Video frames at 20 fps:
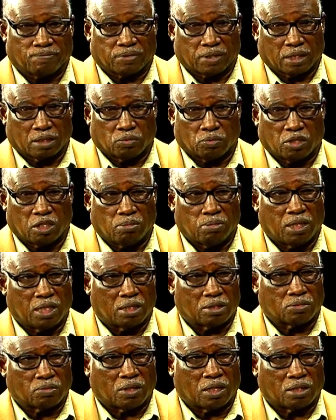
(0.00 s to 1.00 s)
That's what he
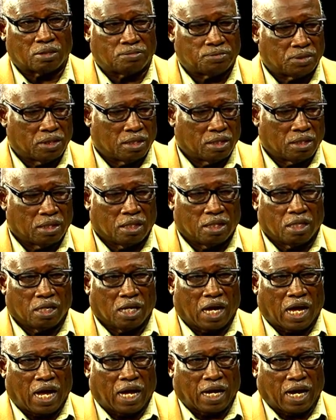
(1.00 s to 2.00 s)
means. Well,
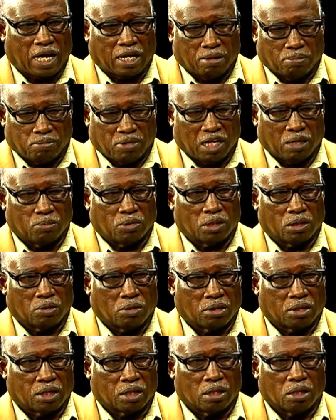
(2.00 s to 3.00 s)
I got to make
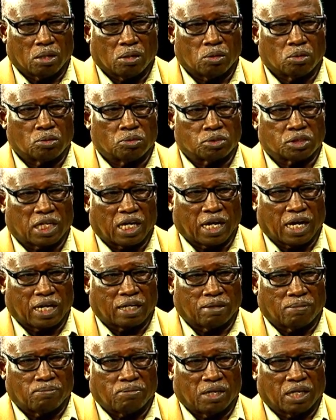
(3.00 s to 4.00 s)
minority goals. I got
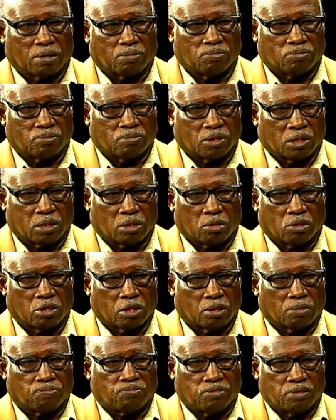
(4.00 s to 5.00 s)
to make
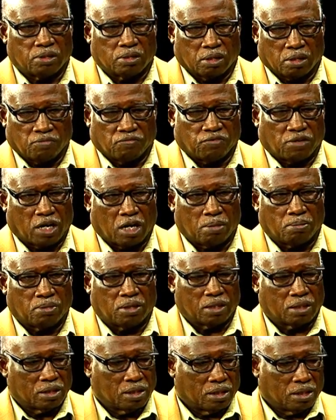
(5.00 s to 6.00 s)
minority environment.